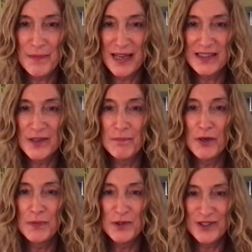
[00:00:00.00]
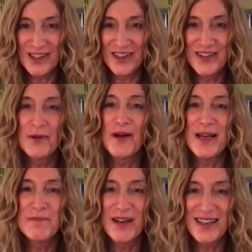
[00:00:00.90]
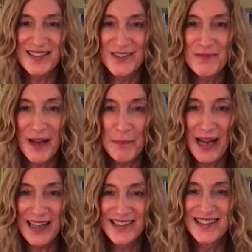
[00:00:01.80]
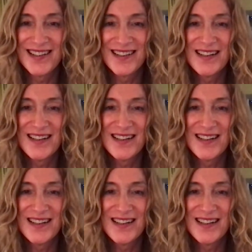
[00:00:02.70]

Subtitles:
make some boo-boos along the way, but I'll do my best.